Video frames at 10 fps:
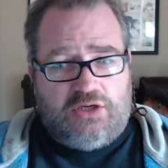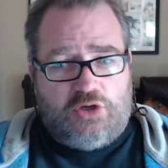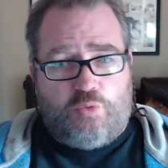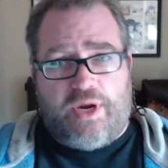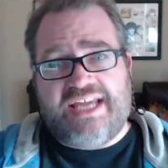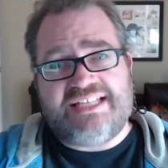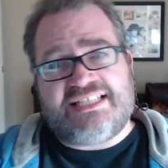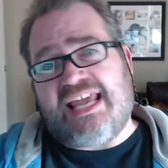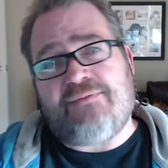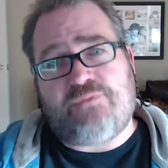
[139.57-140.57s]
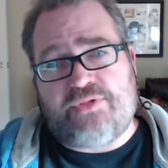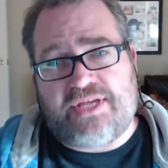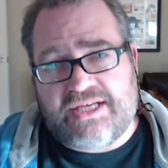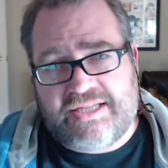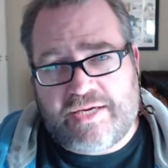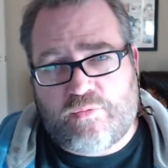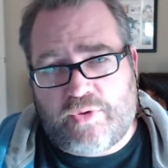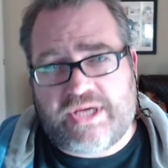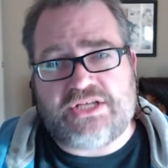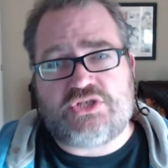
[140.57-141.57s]
arranged everything, and they're
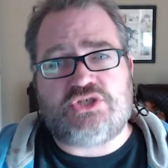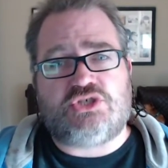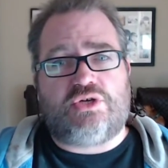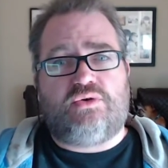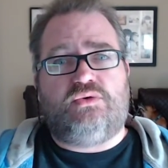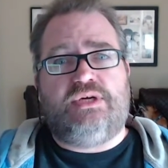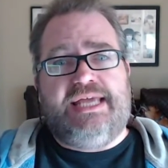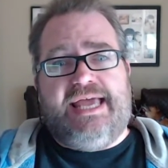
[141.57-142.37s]
ready to shoot.